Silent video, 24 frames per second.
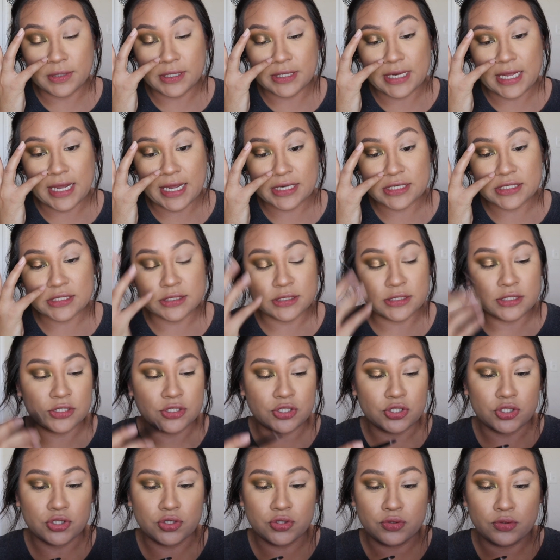but actually
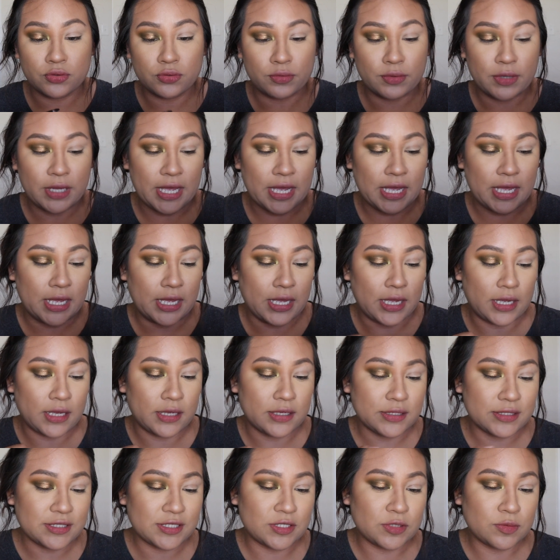do
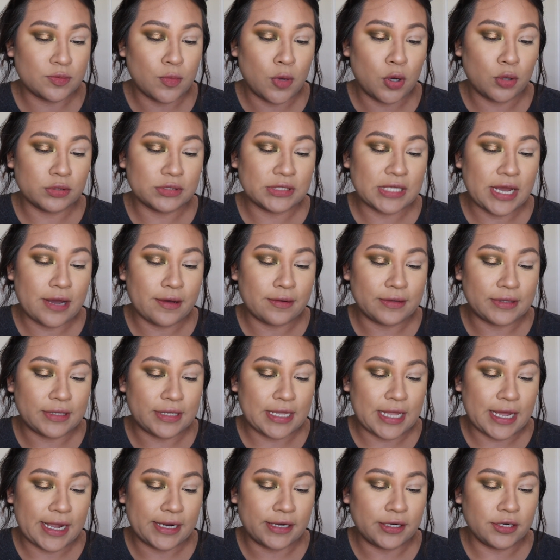a smoked out
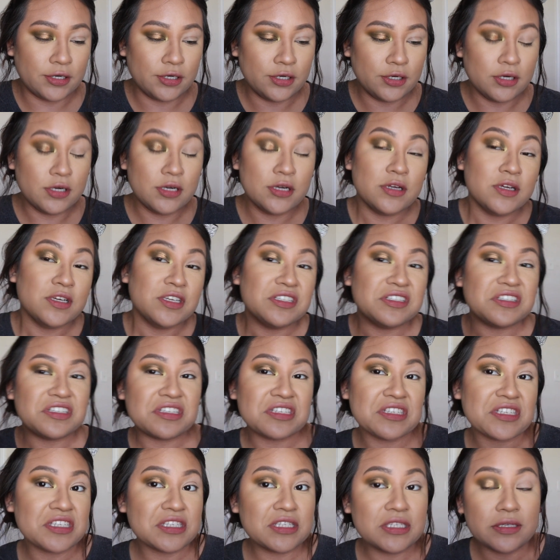liner
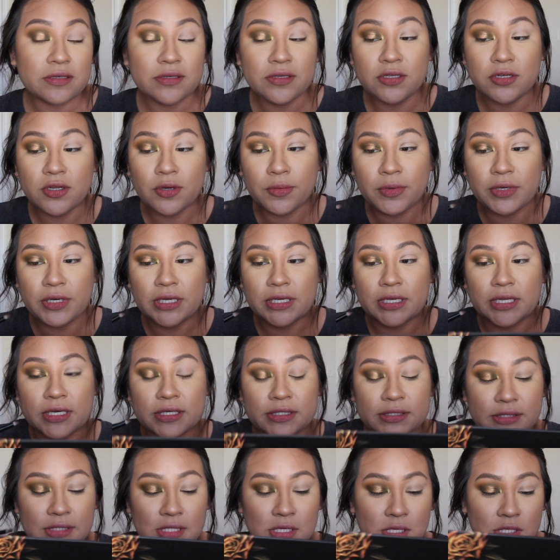just to see, you know, what it
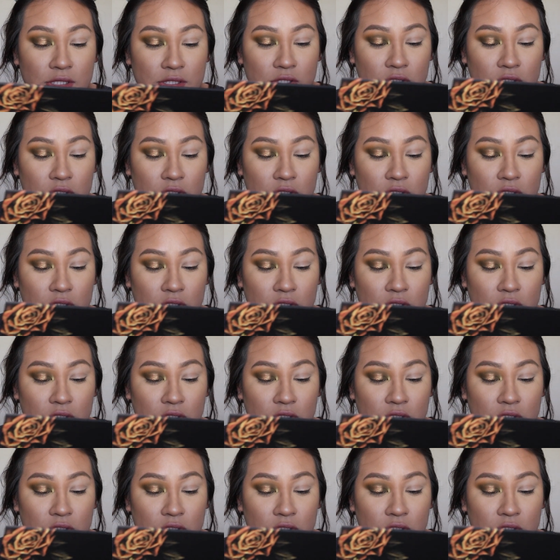does.